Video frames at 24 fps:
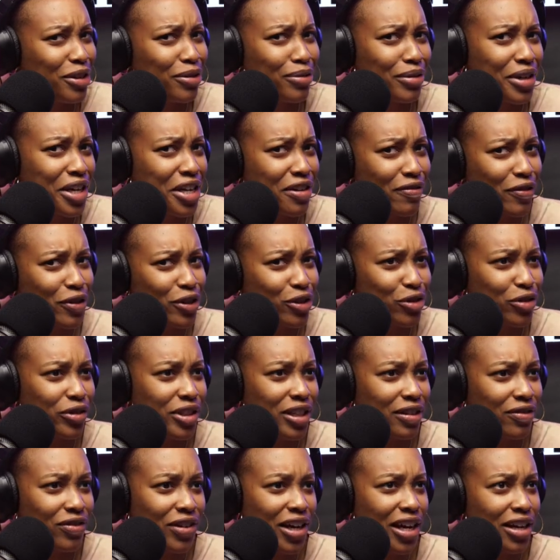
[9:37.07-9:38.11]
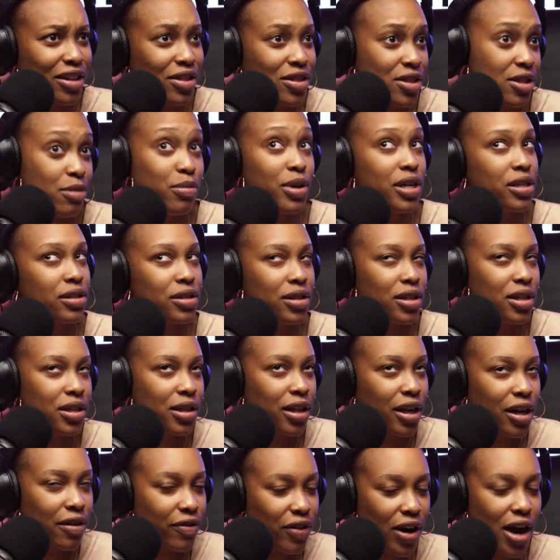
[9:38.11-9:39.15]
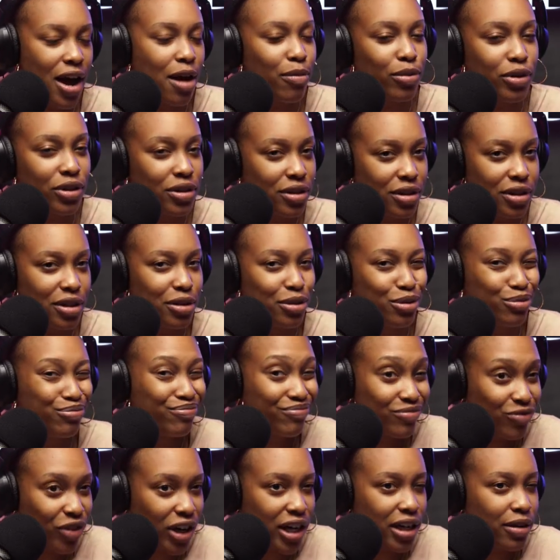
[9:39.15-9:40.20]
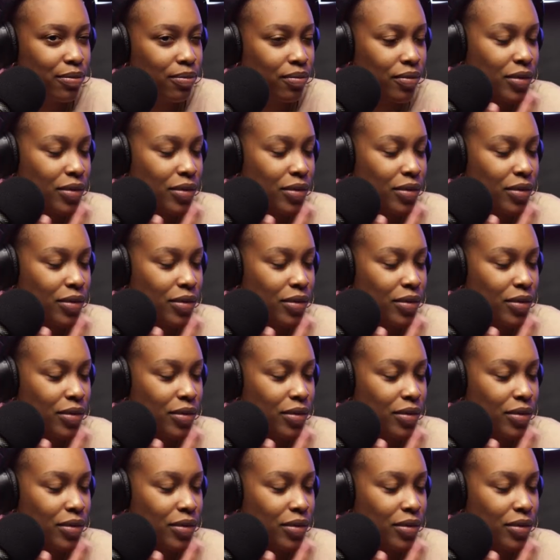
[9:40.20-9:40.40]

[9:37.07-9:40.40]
anniversary of like the best thing that ever happened to you, right?